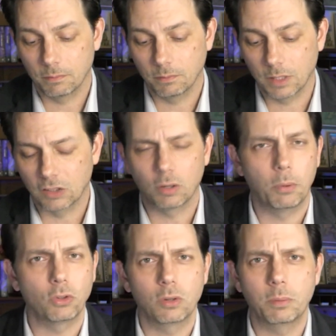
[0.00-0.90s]
it's
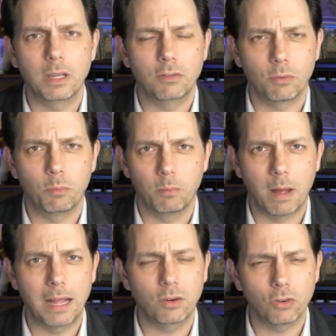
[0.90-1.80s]
supposed to be, from
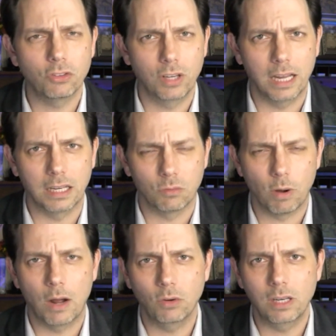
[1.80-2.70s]
my understanding,
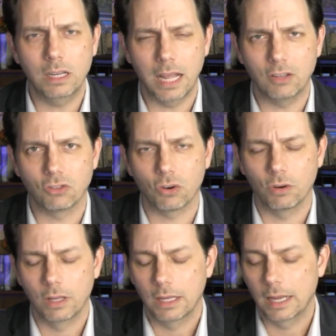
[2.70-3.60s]
round in nature,
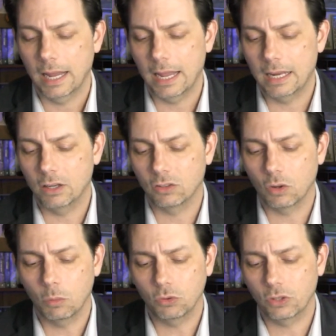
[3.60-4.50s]
and it's
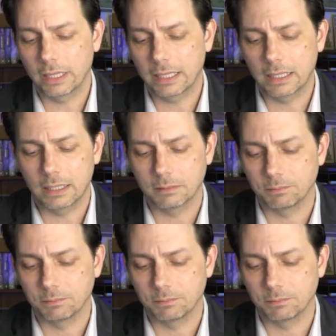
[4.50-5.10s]
almost like a